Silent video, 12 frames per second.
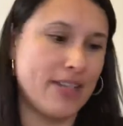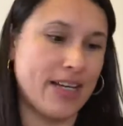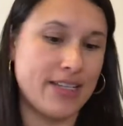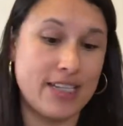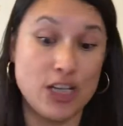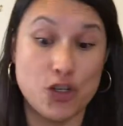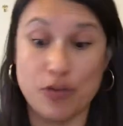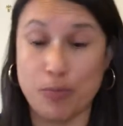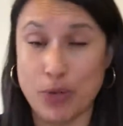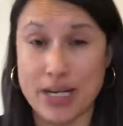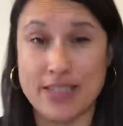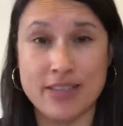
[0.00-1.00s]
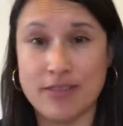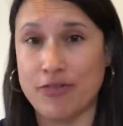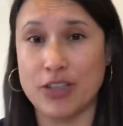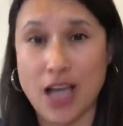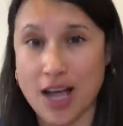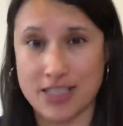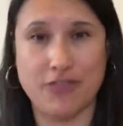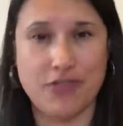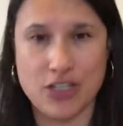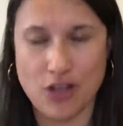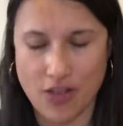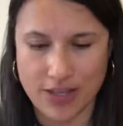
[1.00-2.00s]
I teach the present
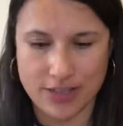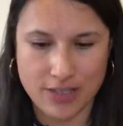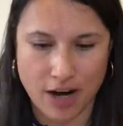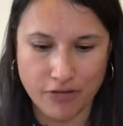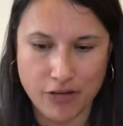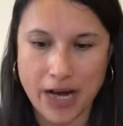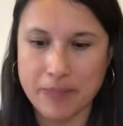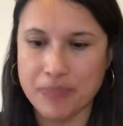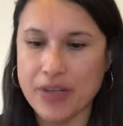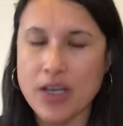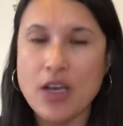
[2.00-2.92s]
philosophies, all that stuff, right?